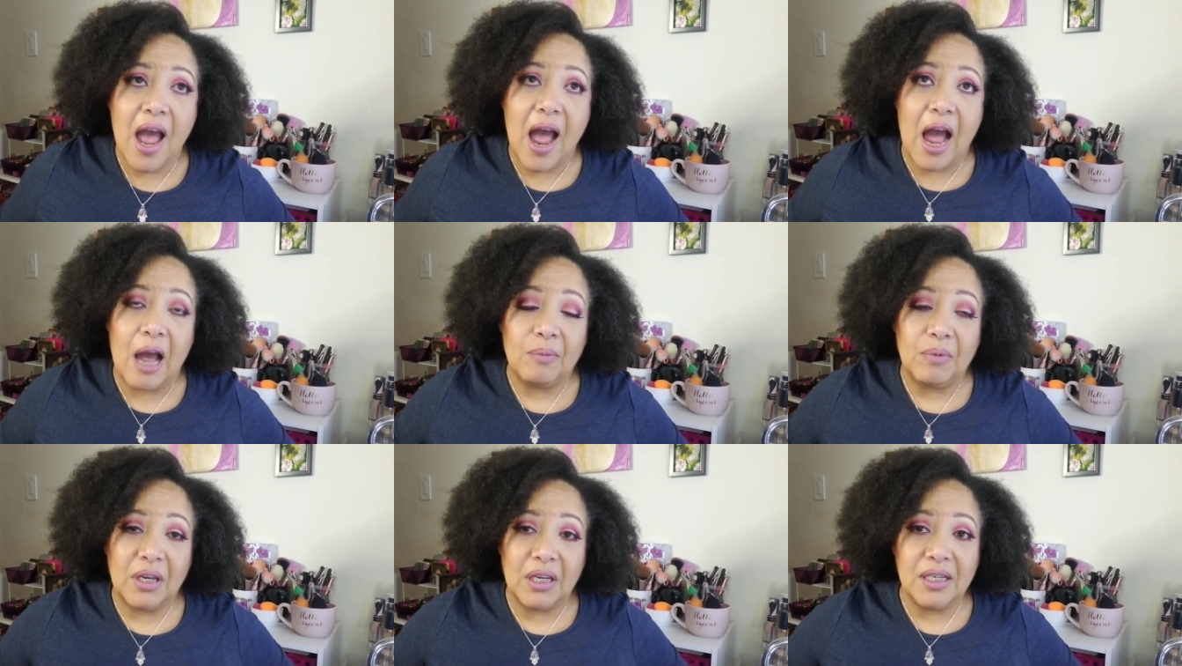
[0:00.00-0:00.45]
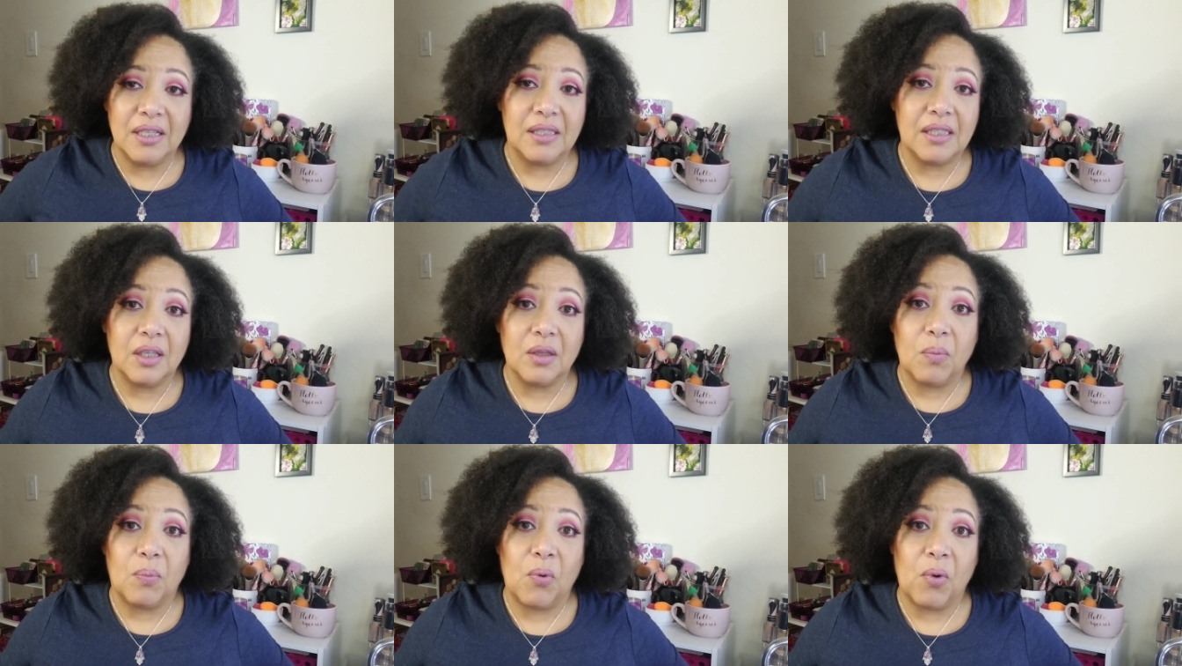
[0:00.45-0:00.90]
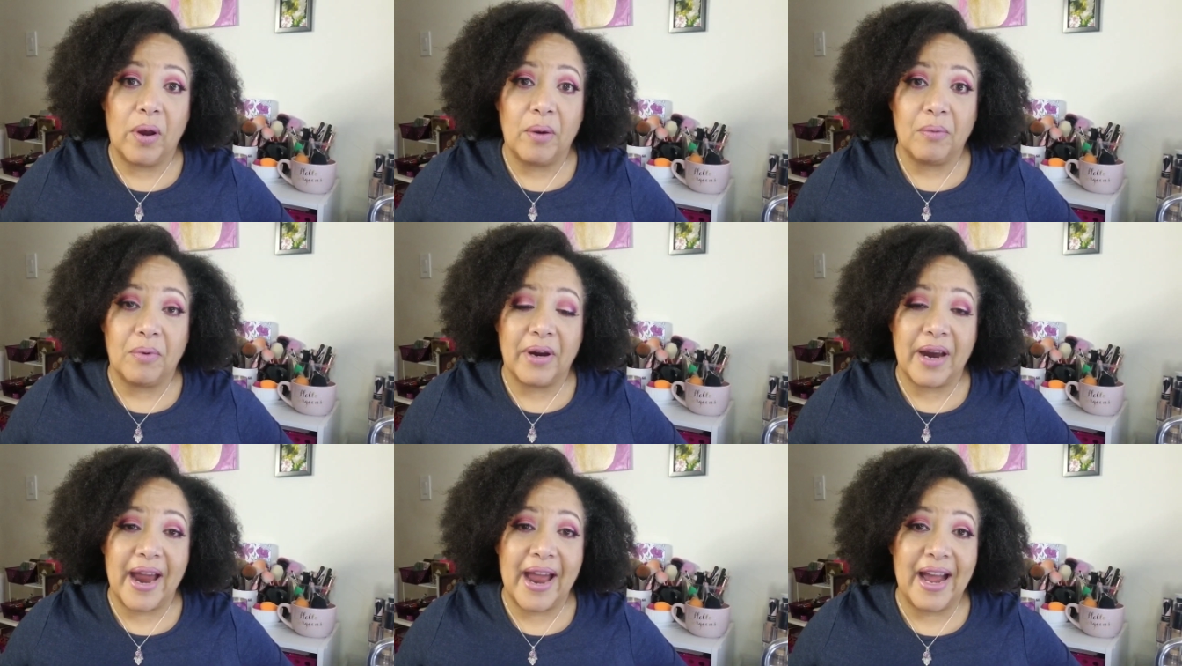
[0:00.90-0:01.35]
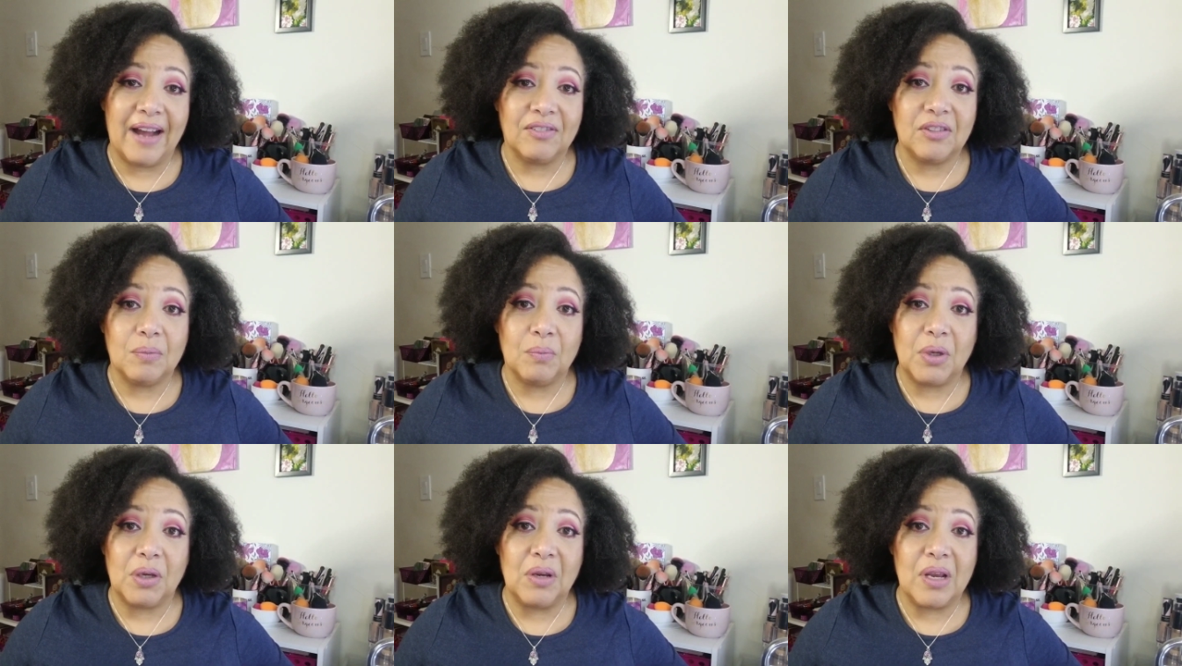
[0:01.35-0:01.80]
I'm getting to the point where I have
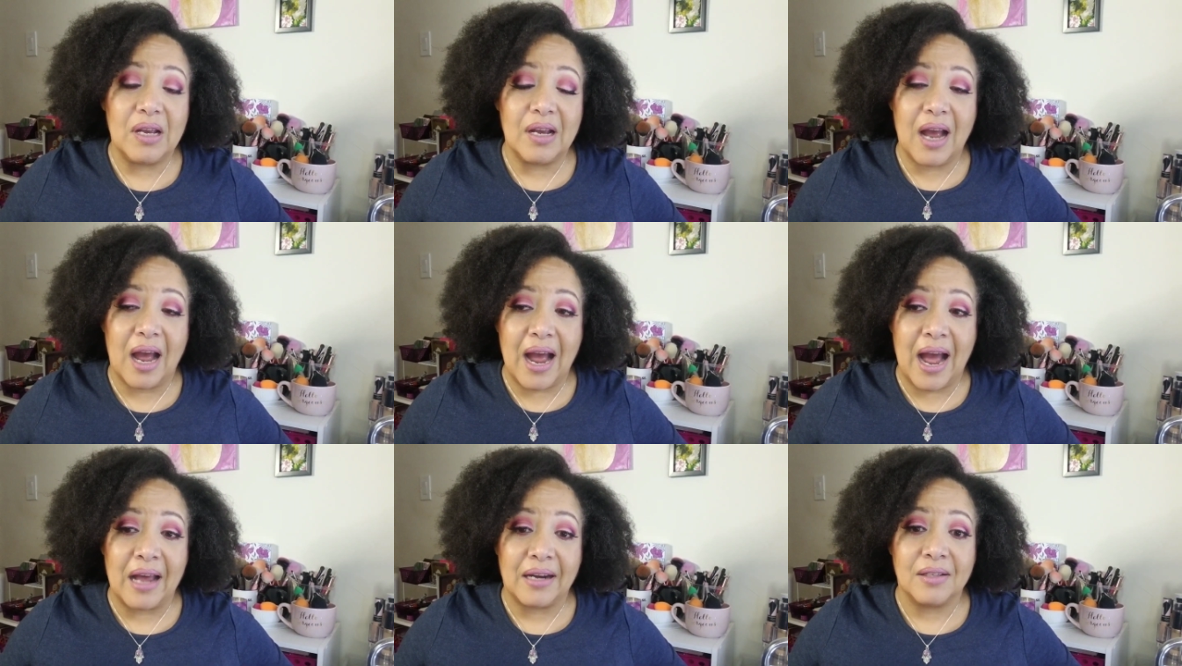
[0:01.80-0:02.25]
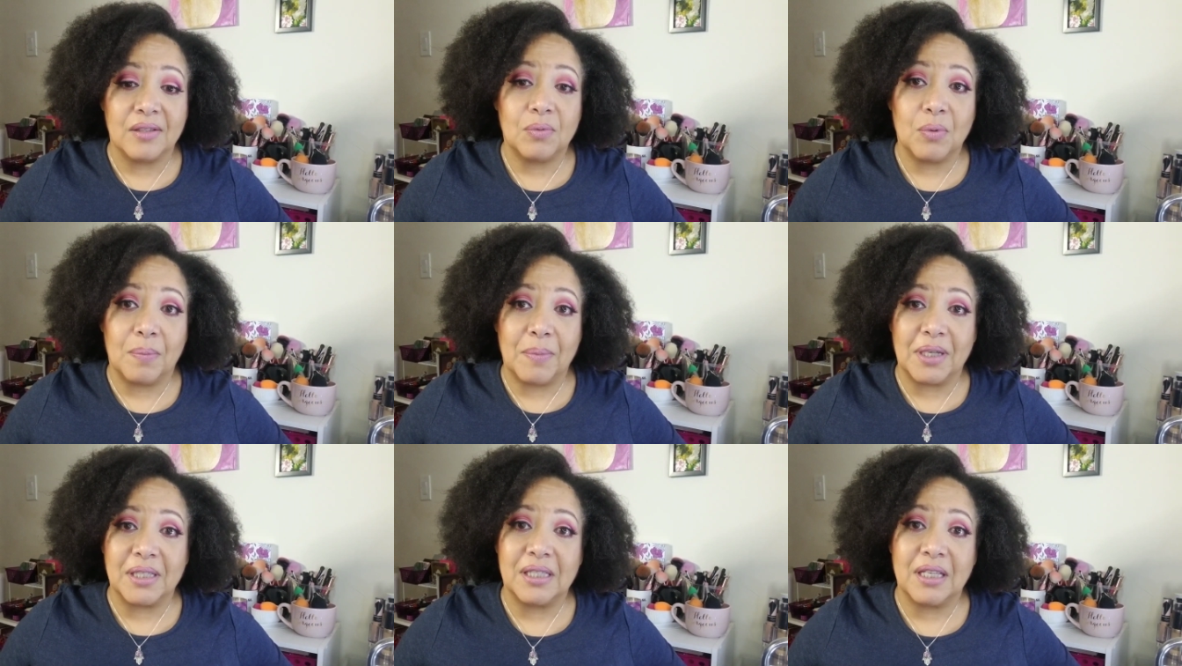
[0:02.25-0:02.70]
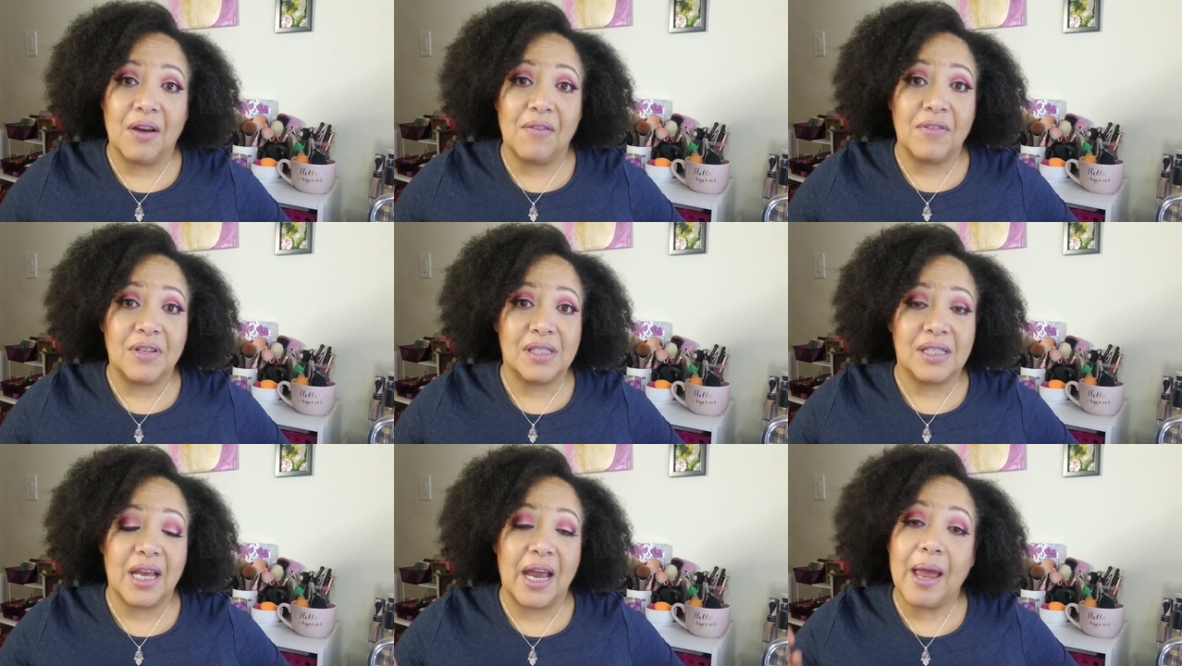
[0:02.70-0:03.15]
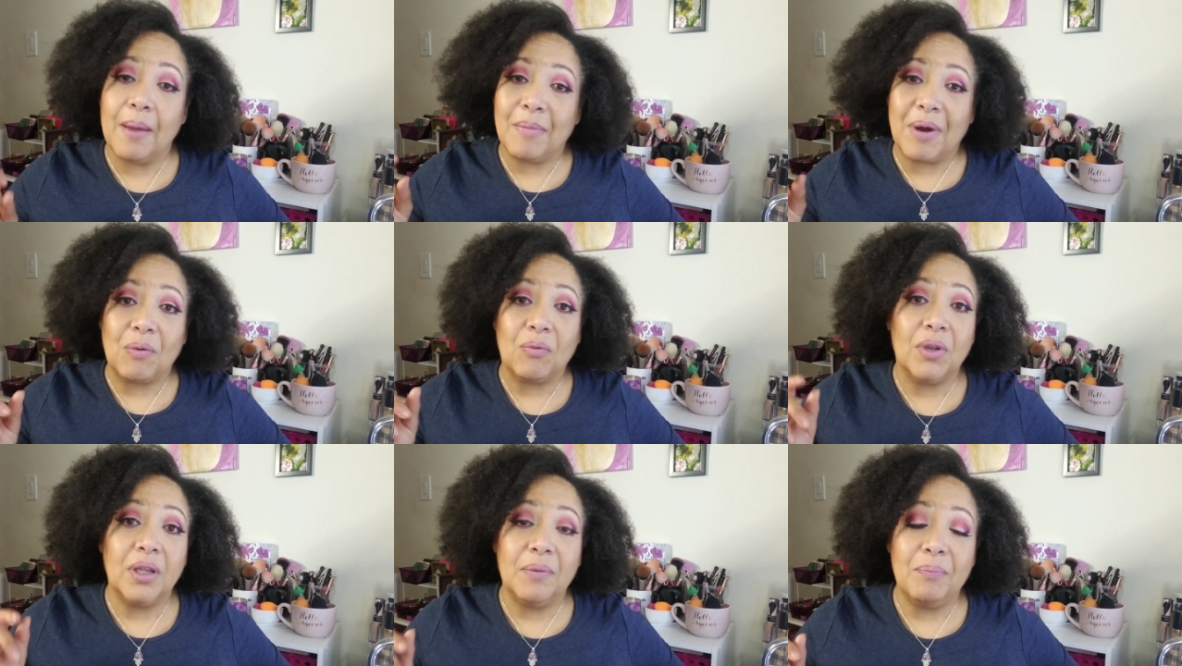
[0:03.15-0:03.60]
to be honest with myself and say, am
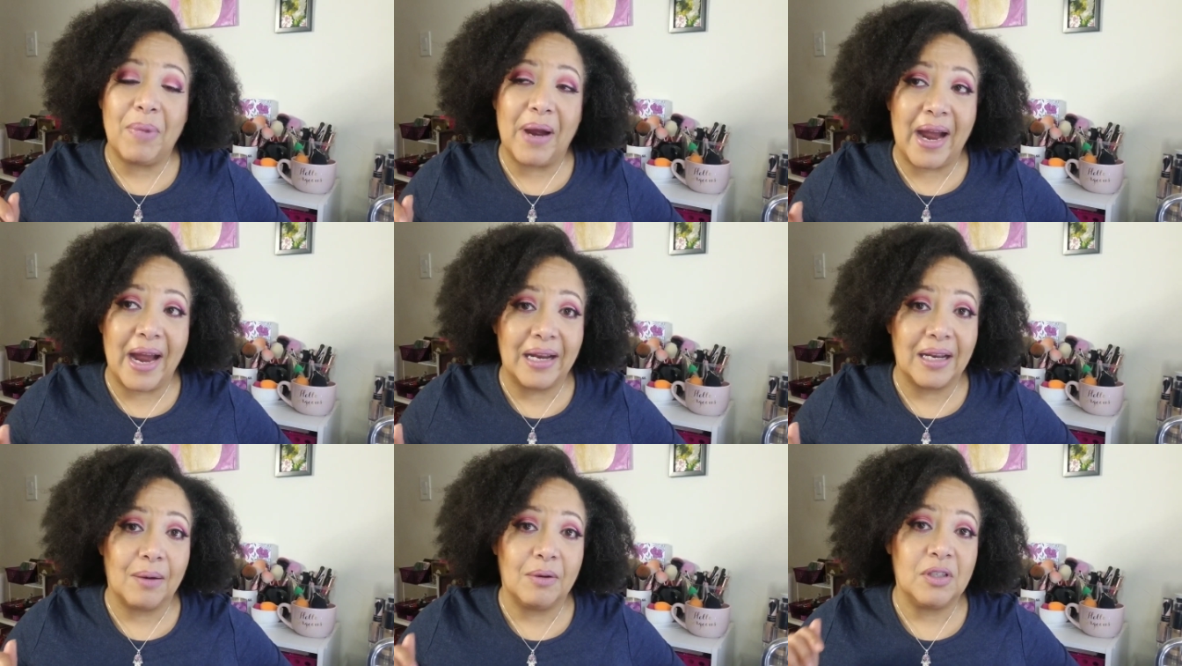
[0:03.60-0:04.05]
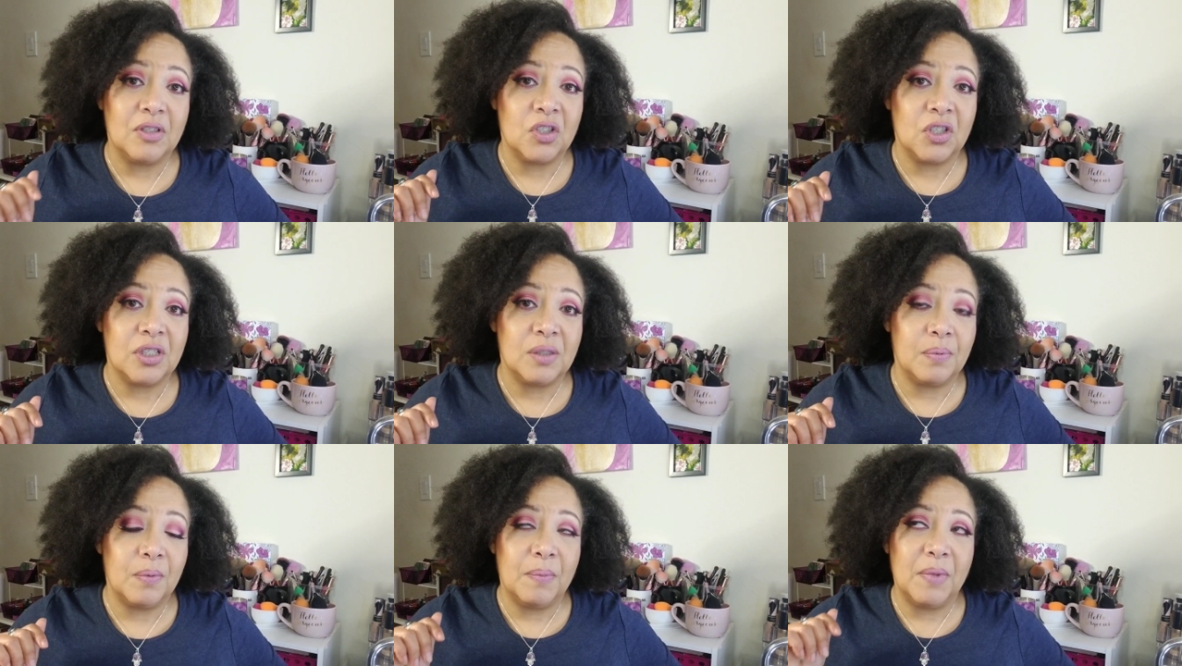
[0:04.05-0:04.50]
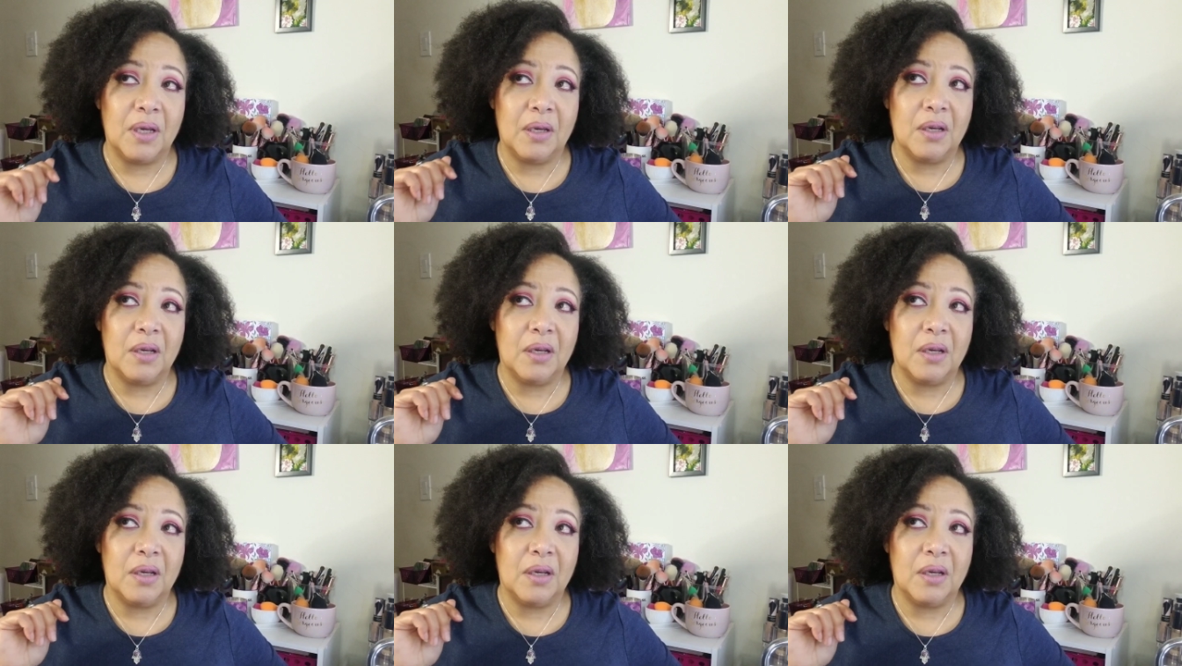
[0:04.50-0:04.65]
I really buying it just